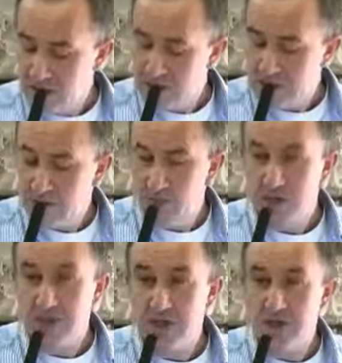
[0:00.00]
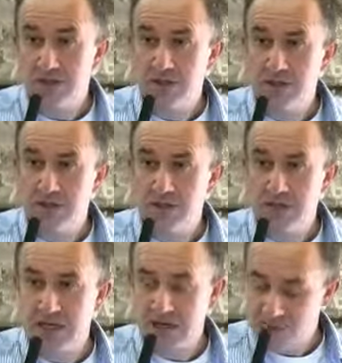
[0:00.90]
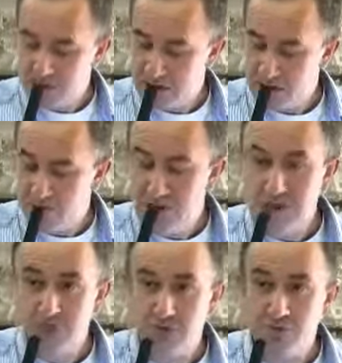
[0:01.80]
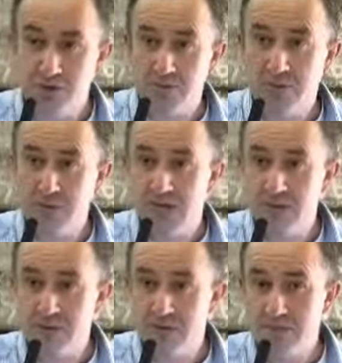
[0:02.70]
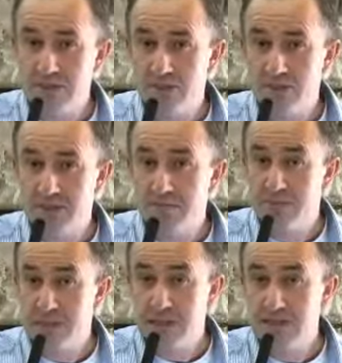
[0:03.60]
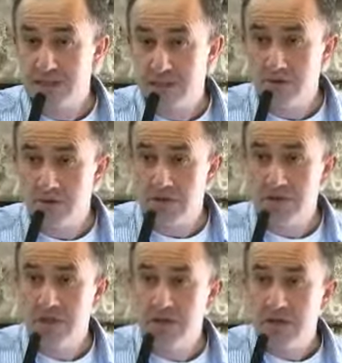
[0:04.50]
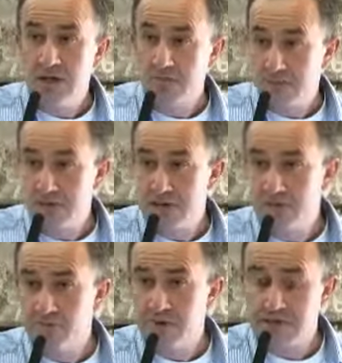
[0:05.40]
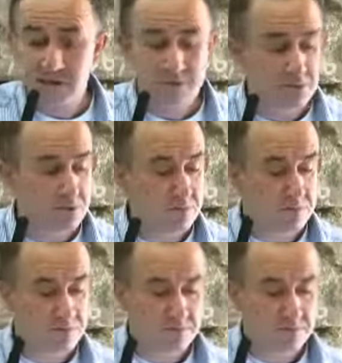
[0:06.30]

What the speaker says: There's also initiatives such as the Heritage Apprenticeship Programme, which allows young people to get particular skills in building, for example.